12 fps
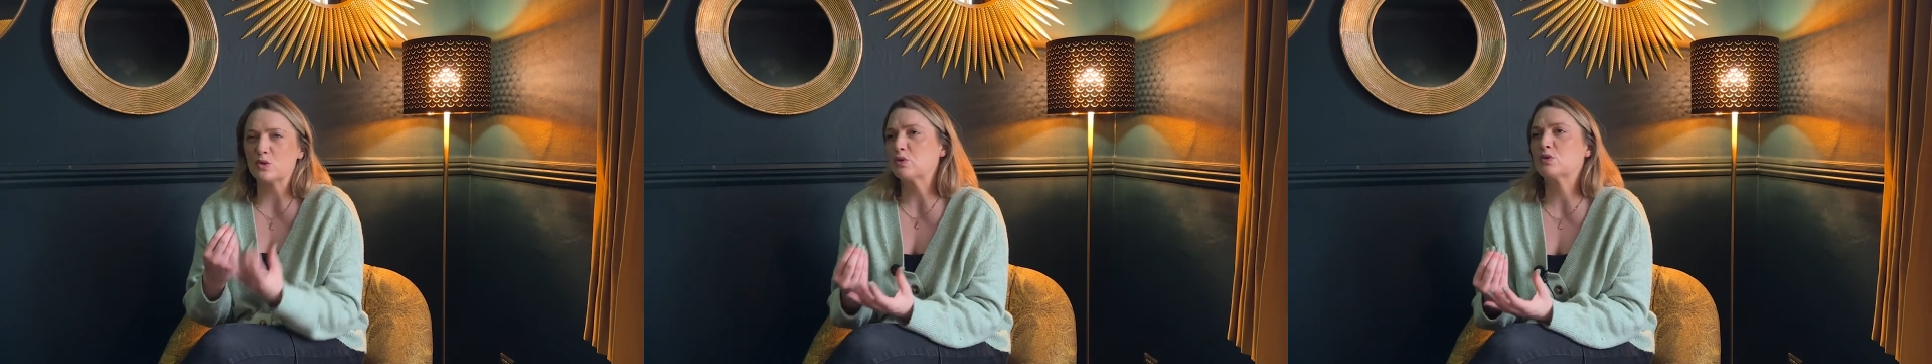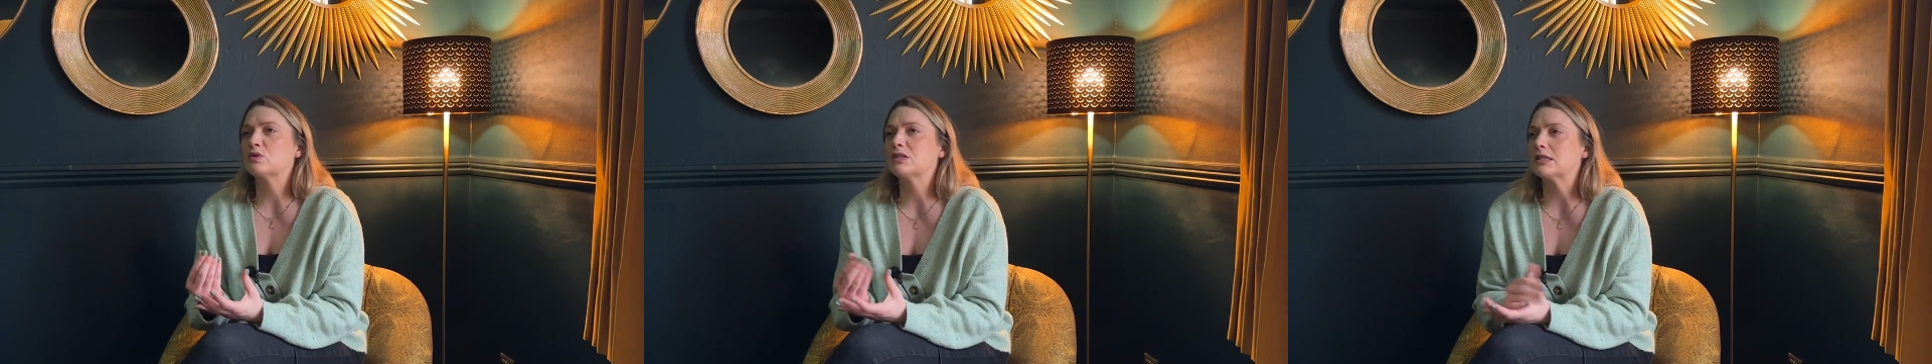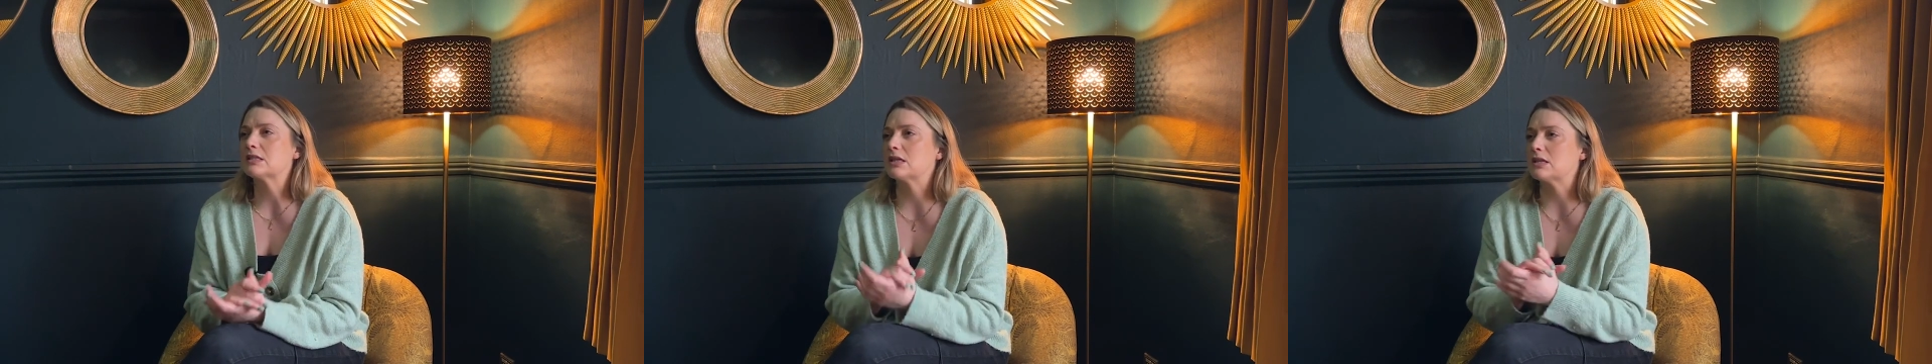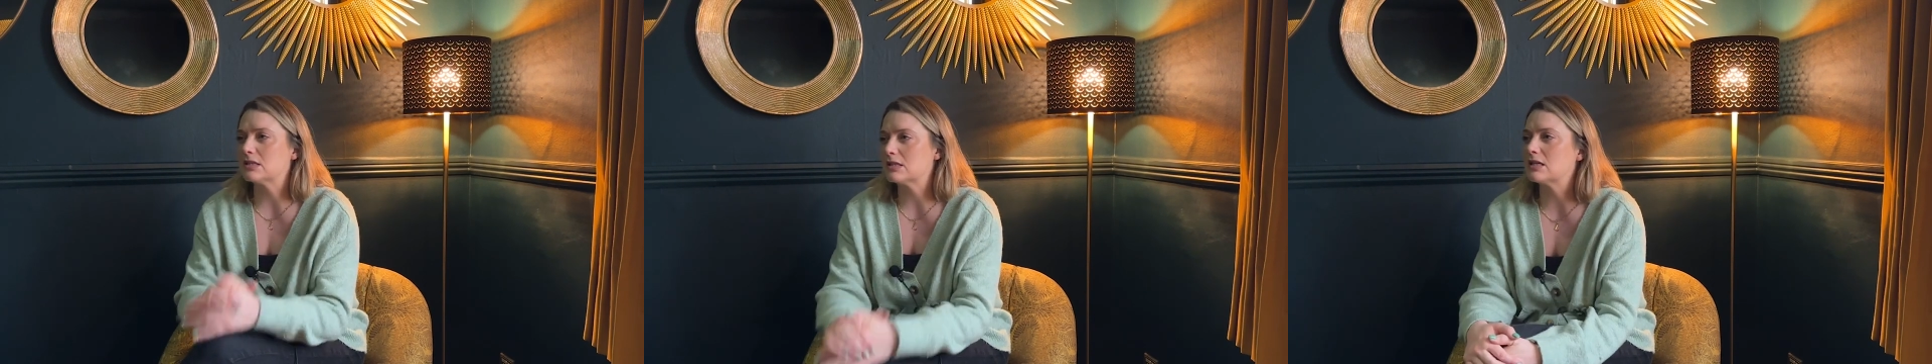subtleties
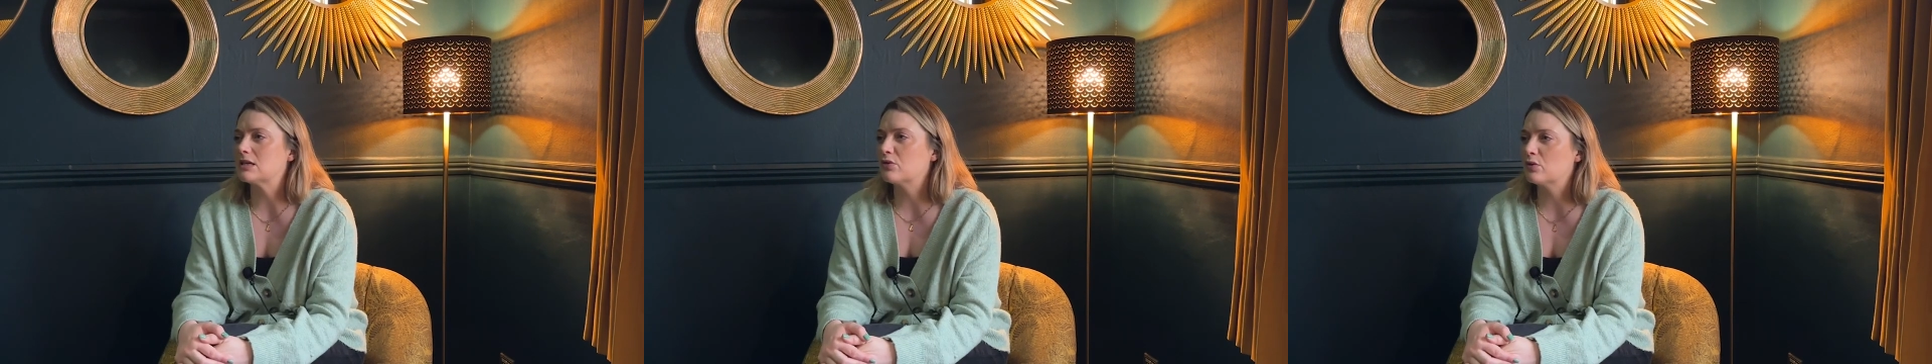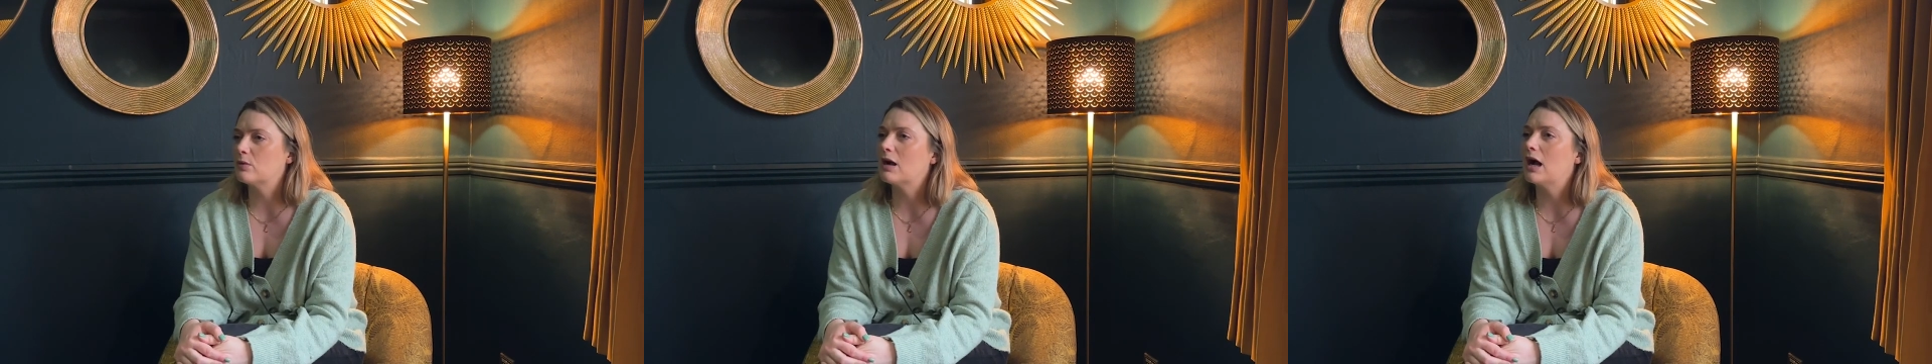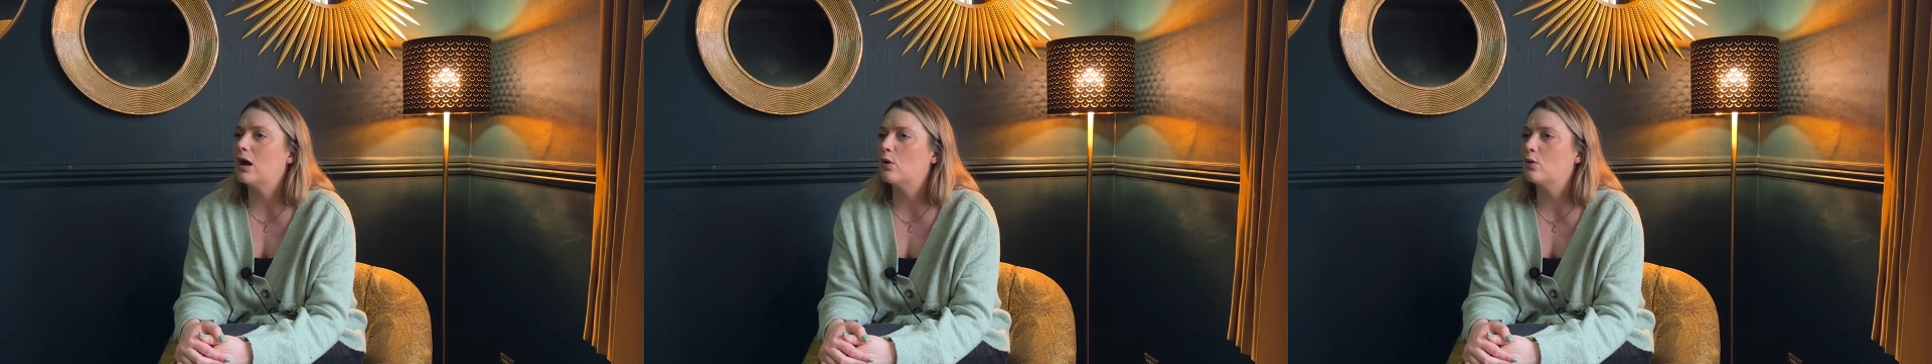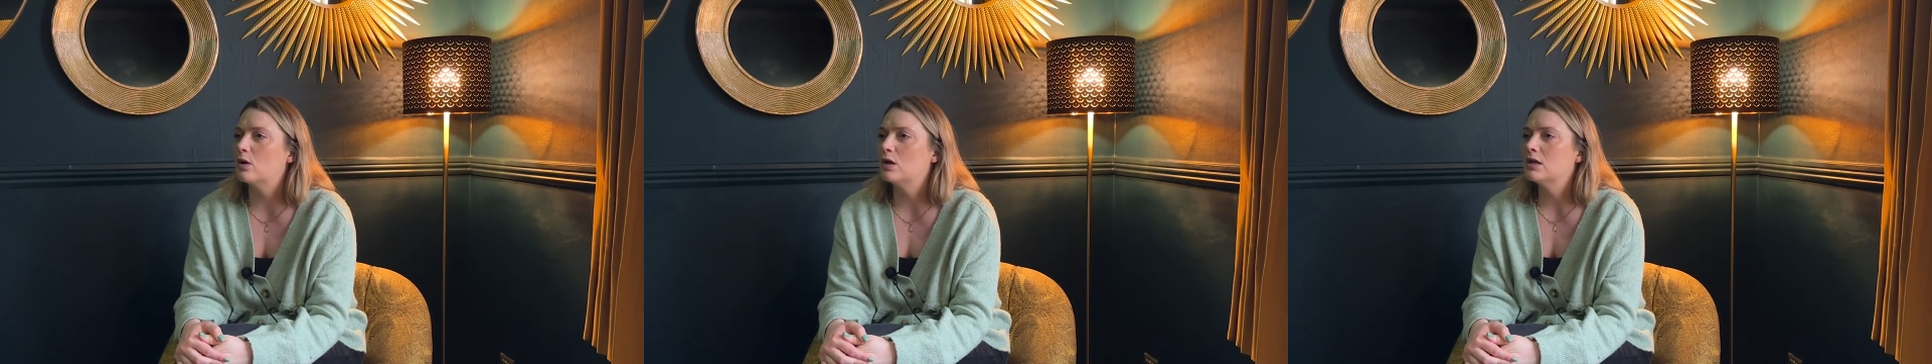that you see
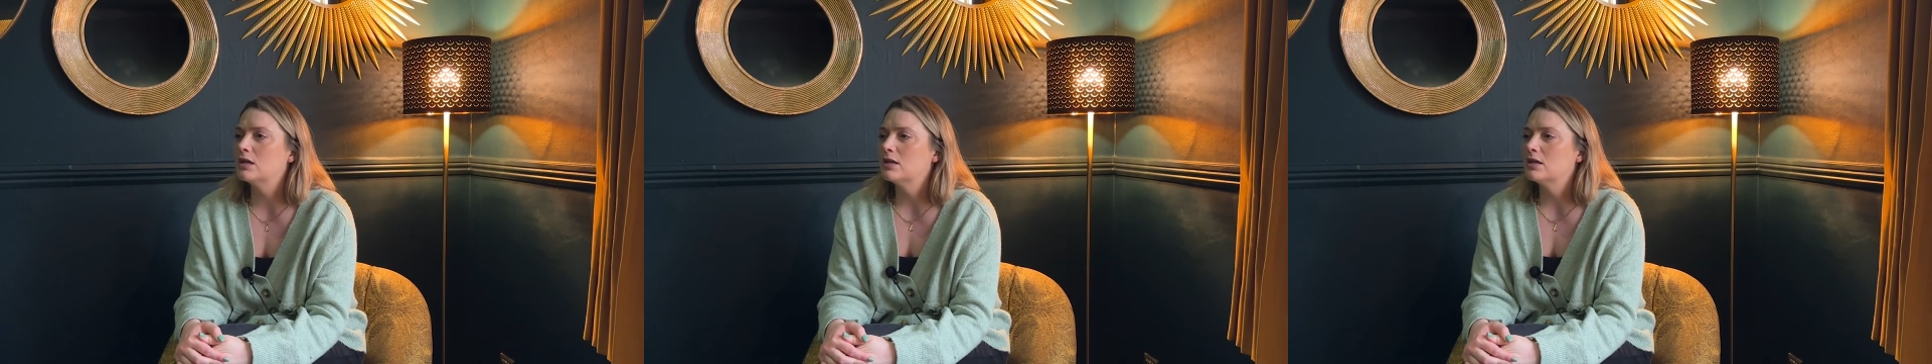throughout,